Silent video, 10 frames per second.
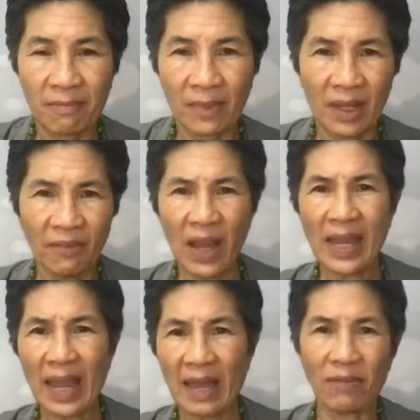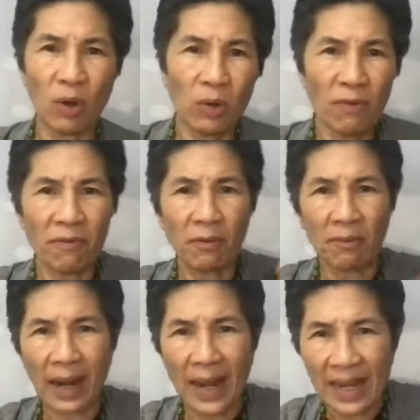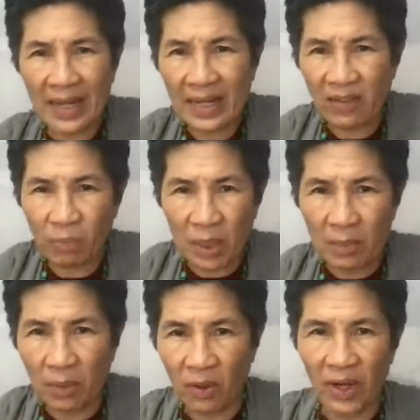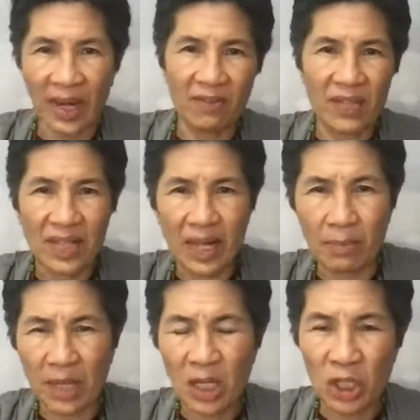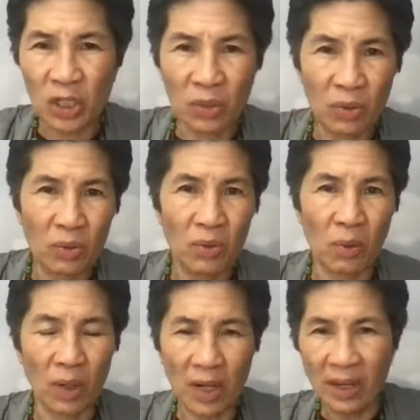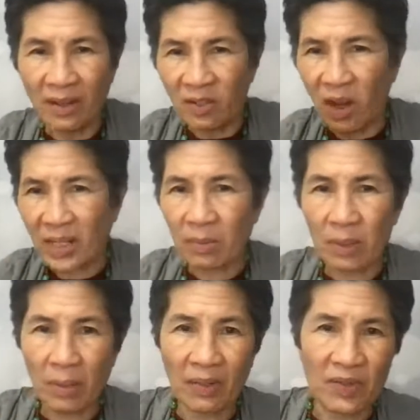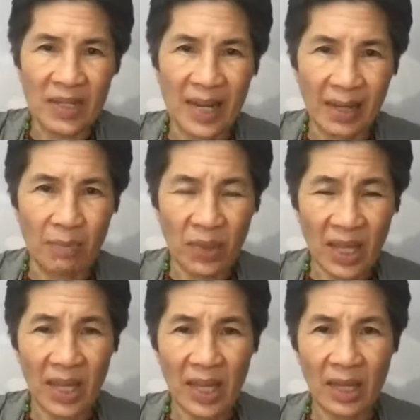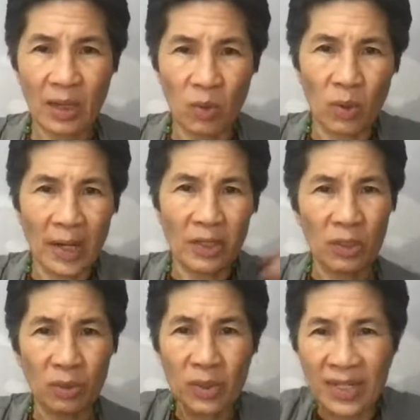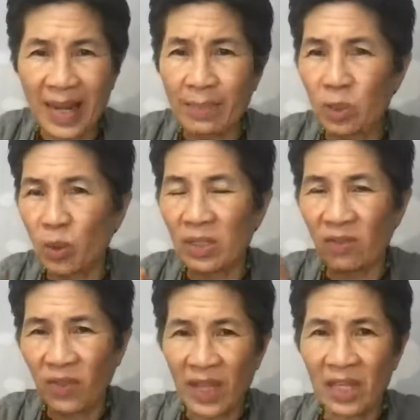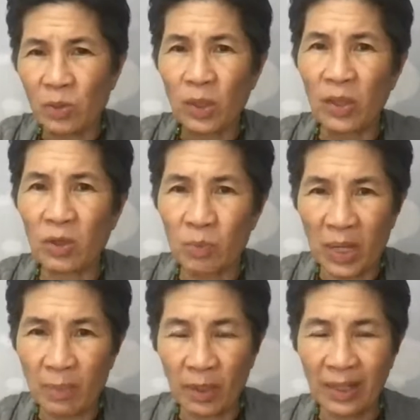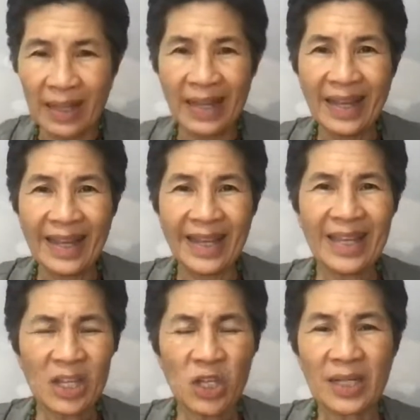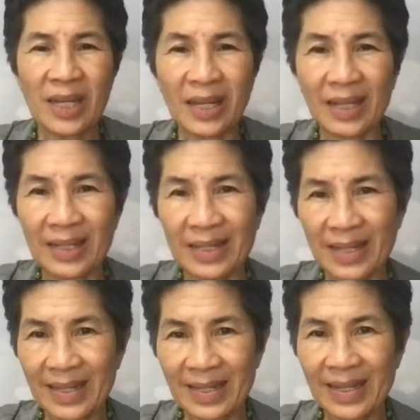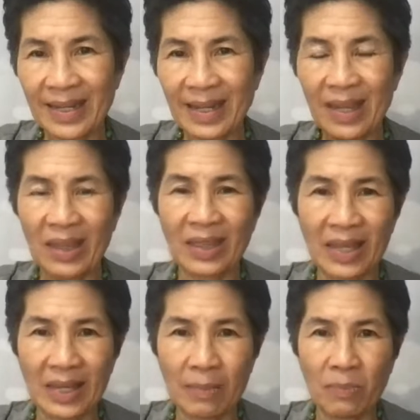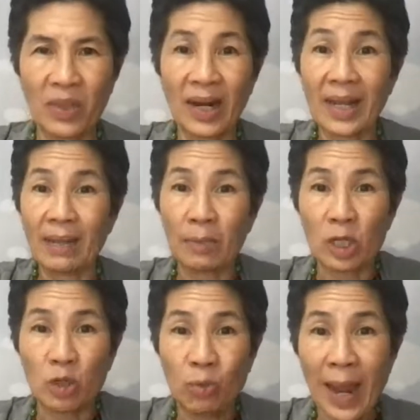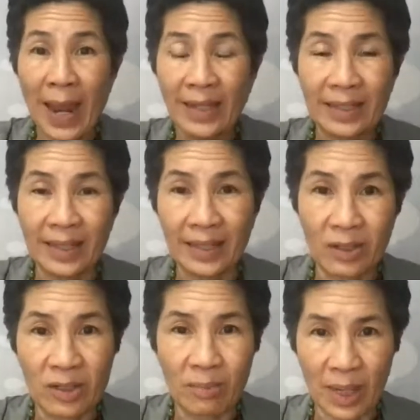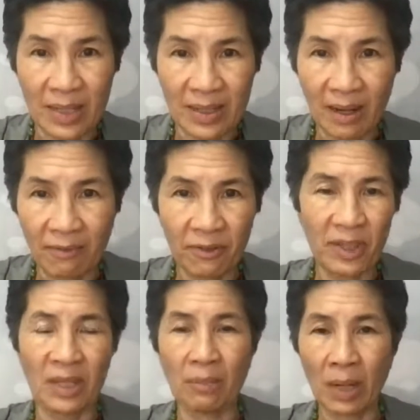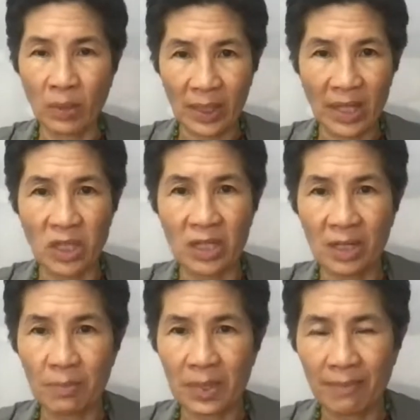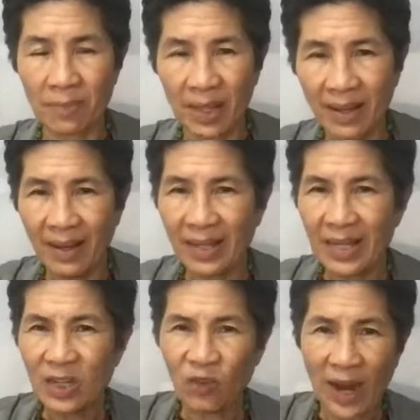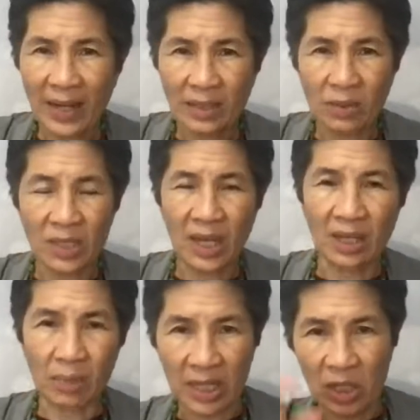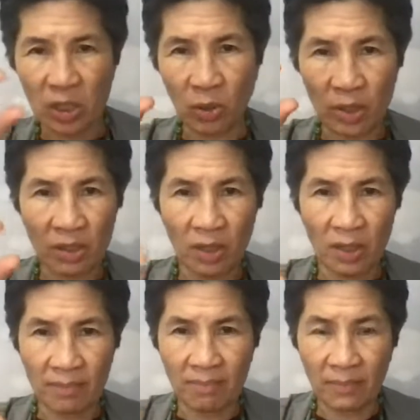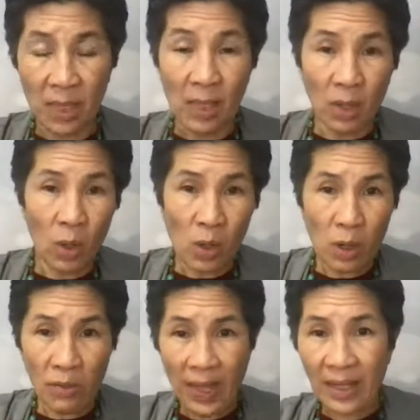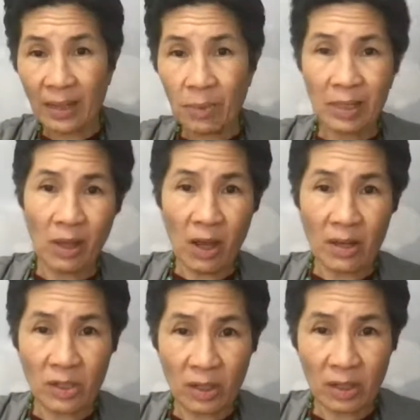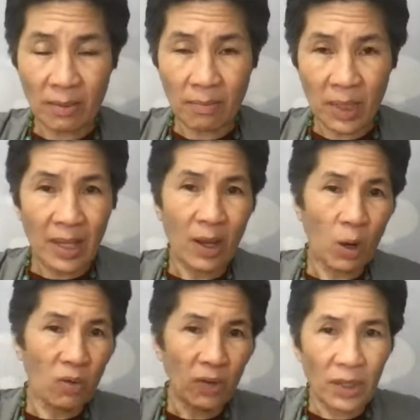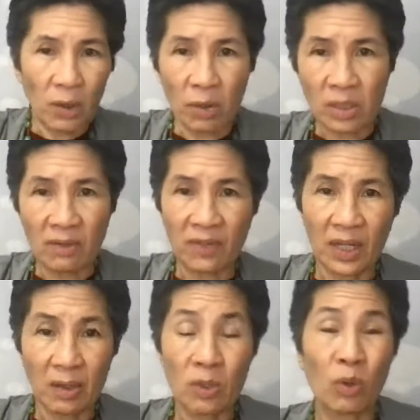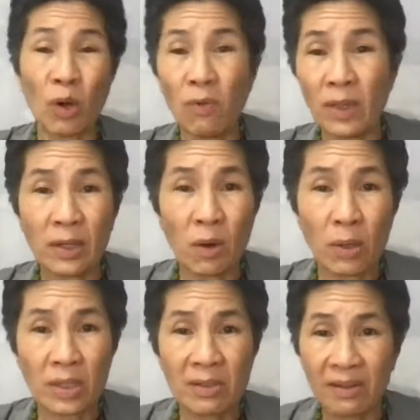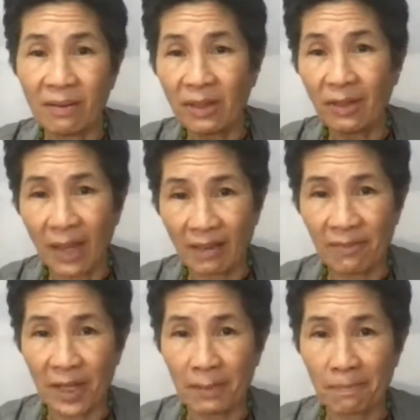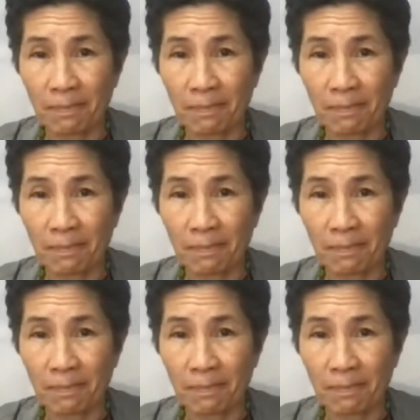If I have a whole variety of people that have the same issue or talk to me about the same thing, or I do the same sorts of things with those people, it's just a consistent theme that I am attracting to myself in my relationships. And these fractals can be short term or they can be long term over the course of years or over the course of a lifetime.